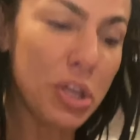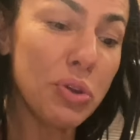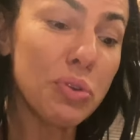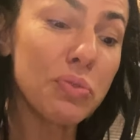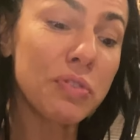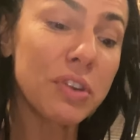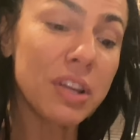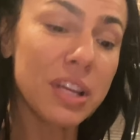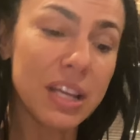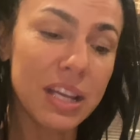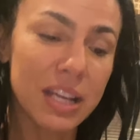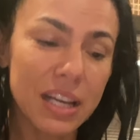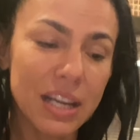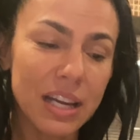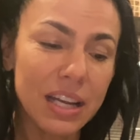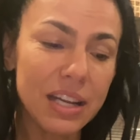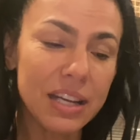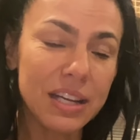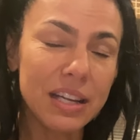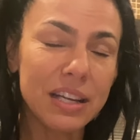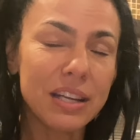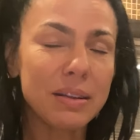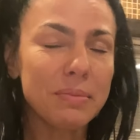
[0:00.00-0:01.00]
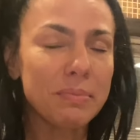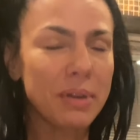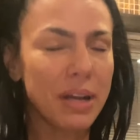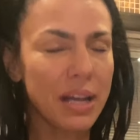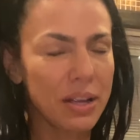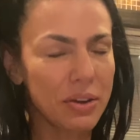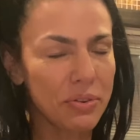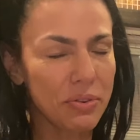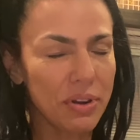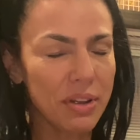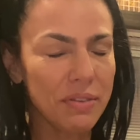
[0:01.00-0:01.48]
you reheat it in the
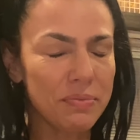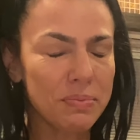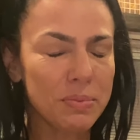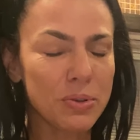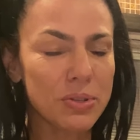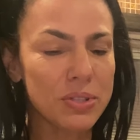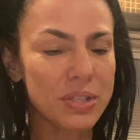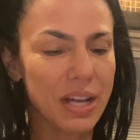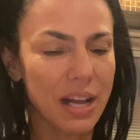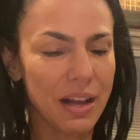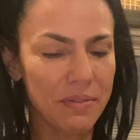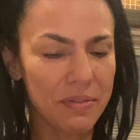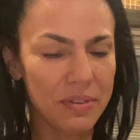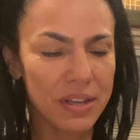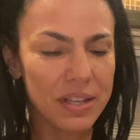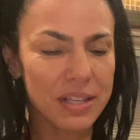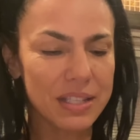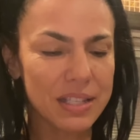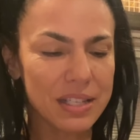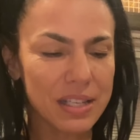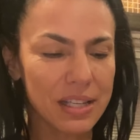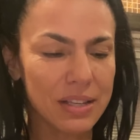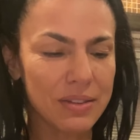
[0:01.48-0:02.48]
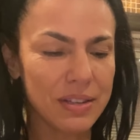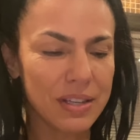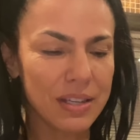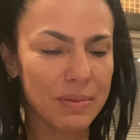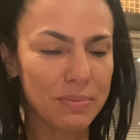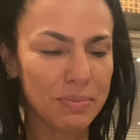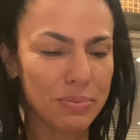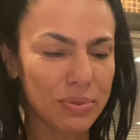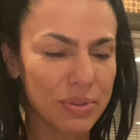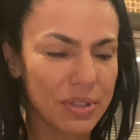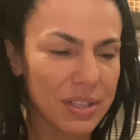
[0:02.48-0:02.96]
microwave, because obviously you're
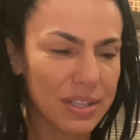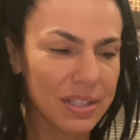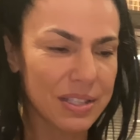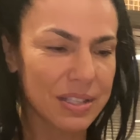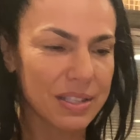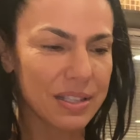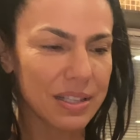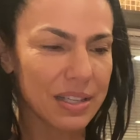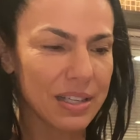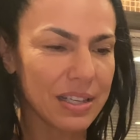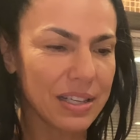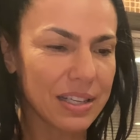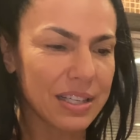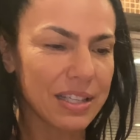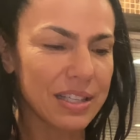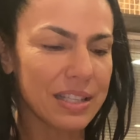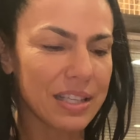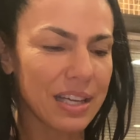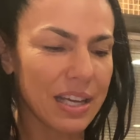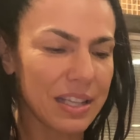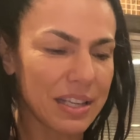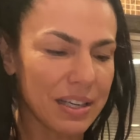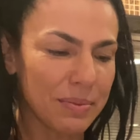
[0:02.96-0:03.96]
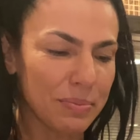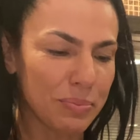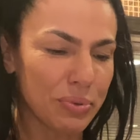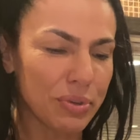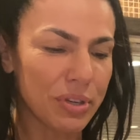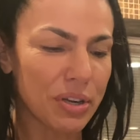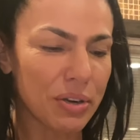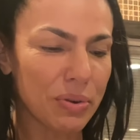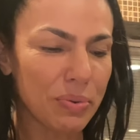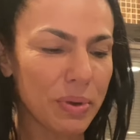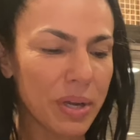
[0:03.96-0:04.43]
gonna put this in a container and put
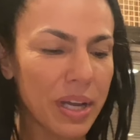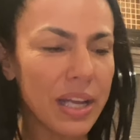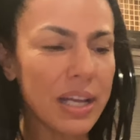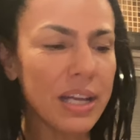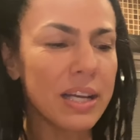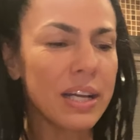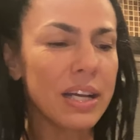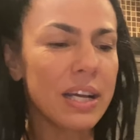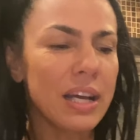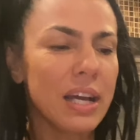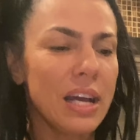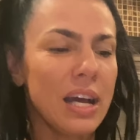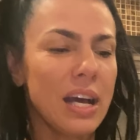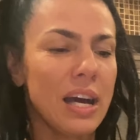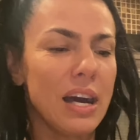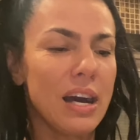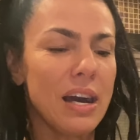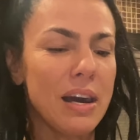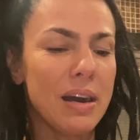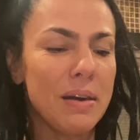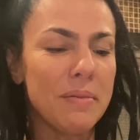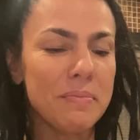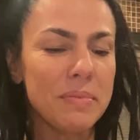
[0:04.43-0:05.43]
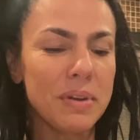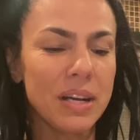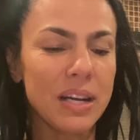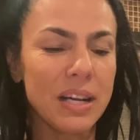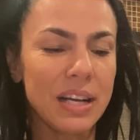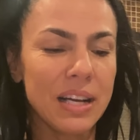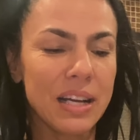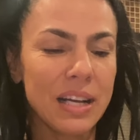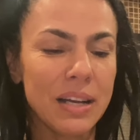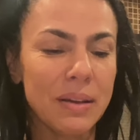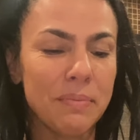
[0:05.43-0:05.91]
it away, um,
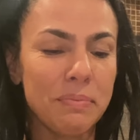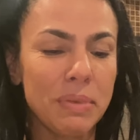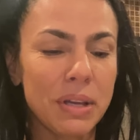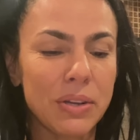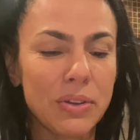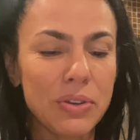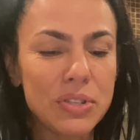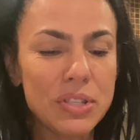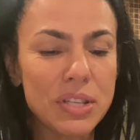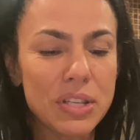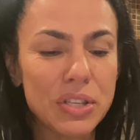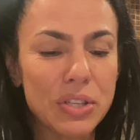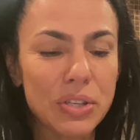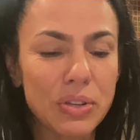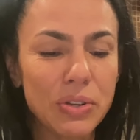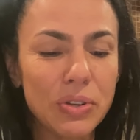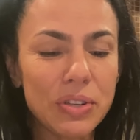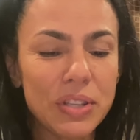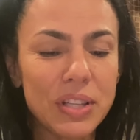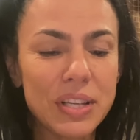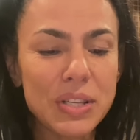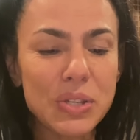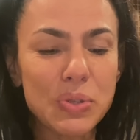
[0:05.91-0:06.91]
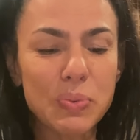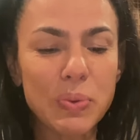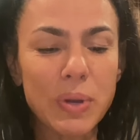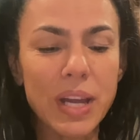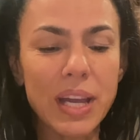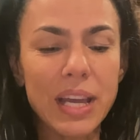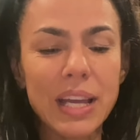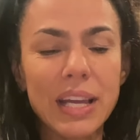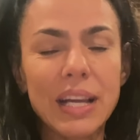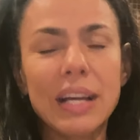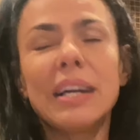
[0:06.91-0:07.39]
because it's cooked this
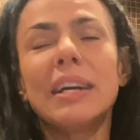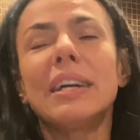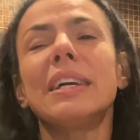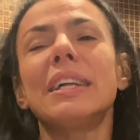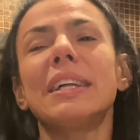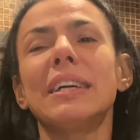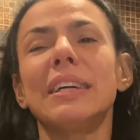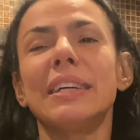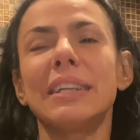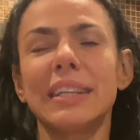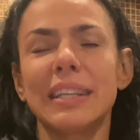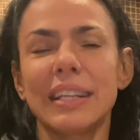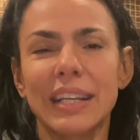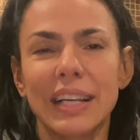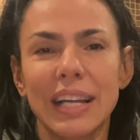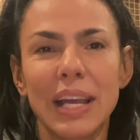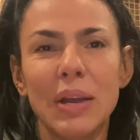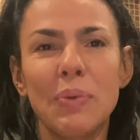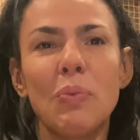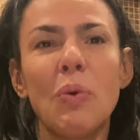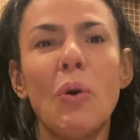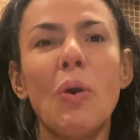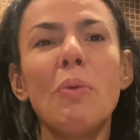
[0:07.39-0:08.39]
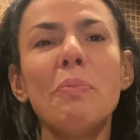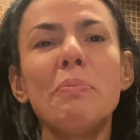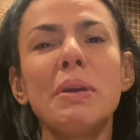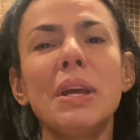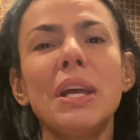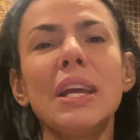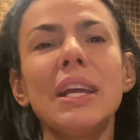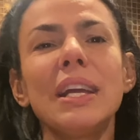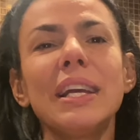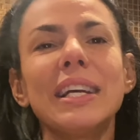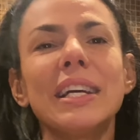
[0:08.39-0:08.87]
way, it won't
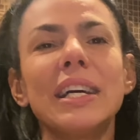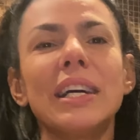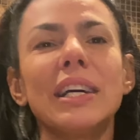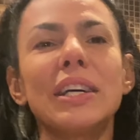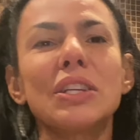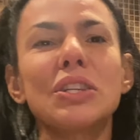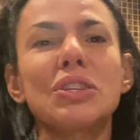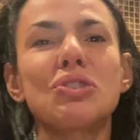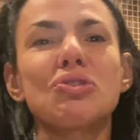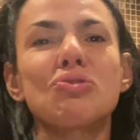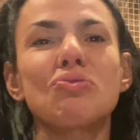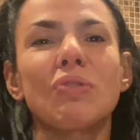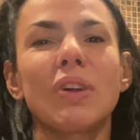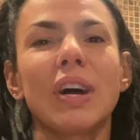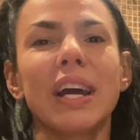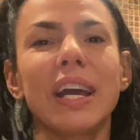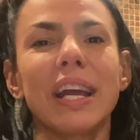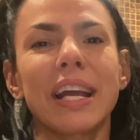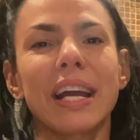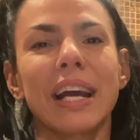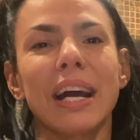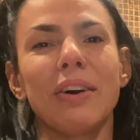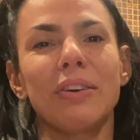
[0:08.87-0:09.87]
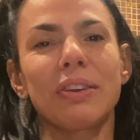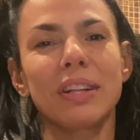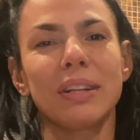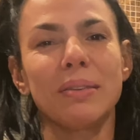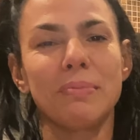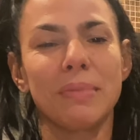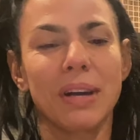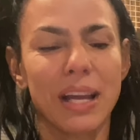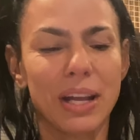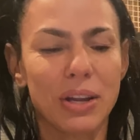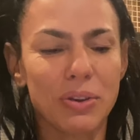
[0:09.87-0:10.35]
be drying out in the
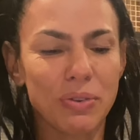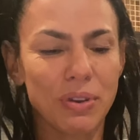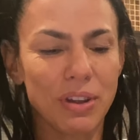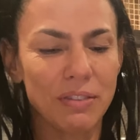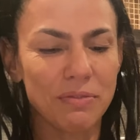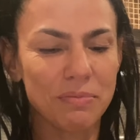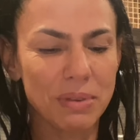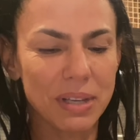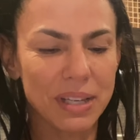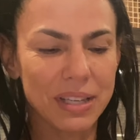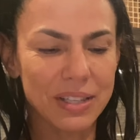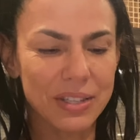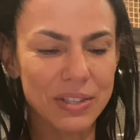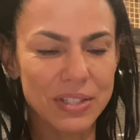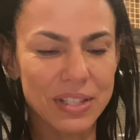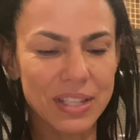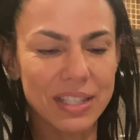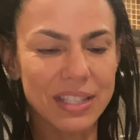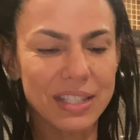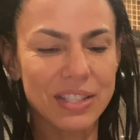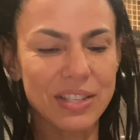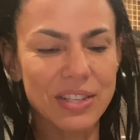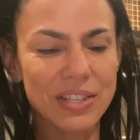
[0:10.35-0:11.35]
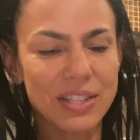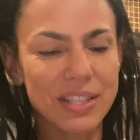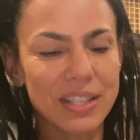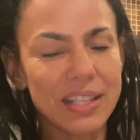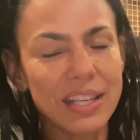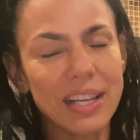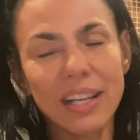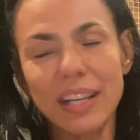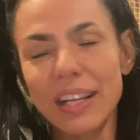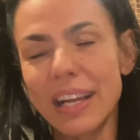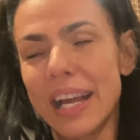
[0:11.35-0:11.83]
microwave because it's just
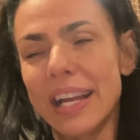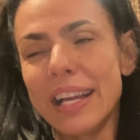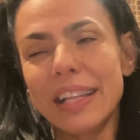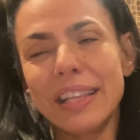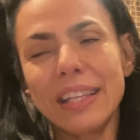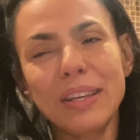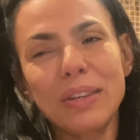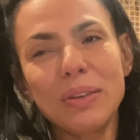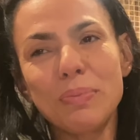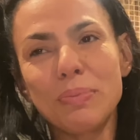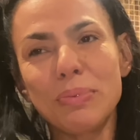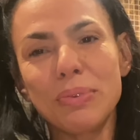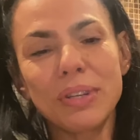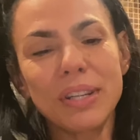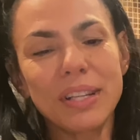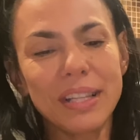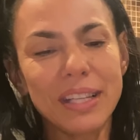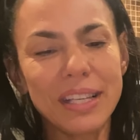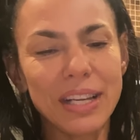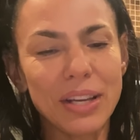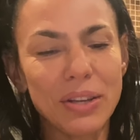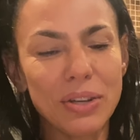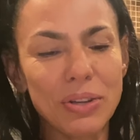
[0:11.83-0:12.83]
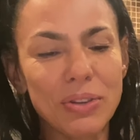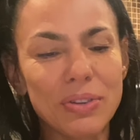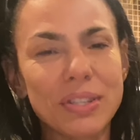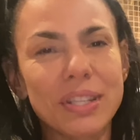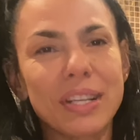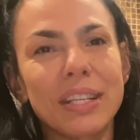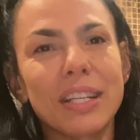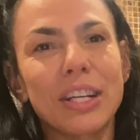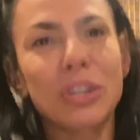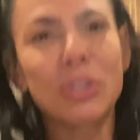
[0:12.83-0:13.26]
anything you put in there. You know, they might